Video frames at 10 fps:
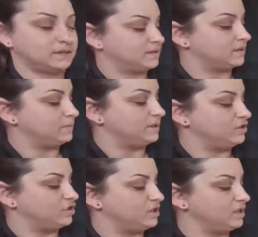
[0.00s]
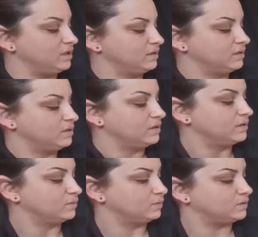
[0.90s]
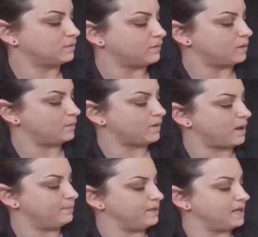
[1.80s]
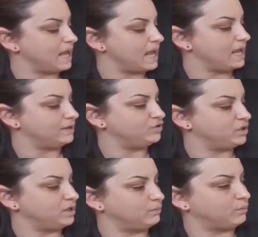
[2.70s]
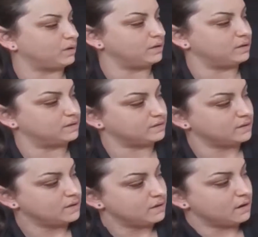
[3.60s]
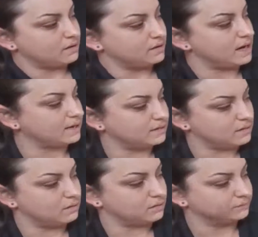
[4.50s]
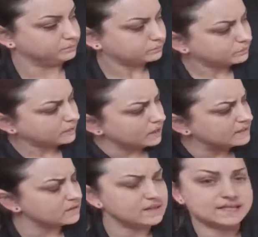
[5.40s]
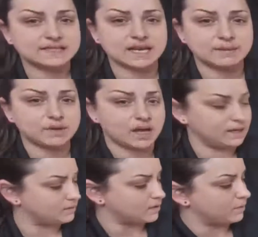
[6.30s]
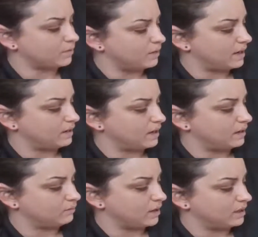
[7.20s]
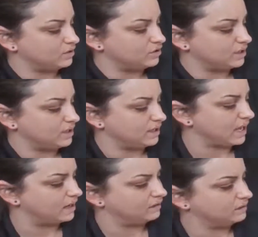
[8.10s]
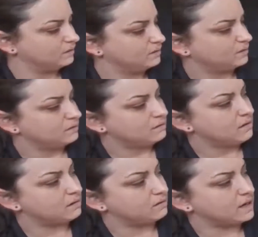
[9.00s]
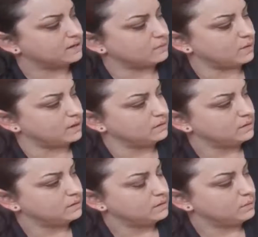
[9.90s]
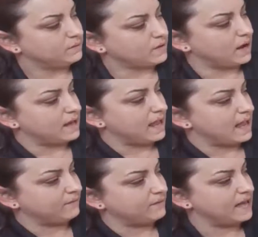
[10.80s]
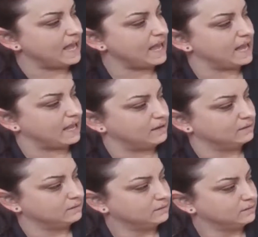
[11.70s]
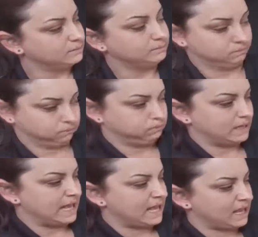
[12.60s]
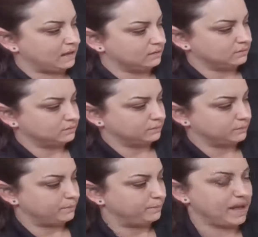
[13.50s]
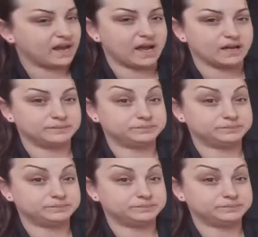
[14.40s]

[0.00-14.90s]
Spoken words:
it's going to be G. So far we've got B-A-G. What is our next note? It's on the same line, so I'm going to go ahead and write G again. Our next one, we've got F-A. A. Baga.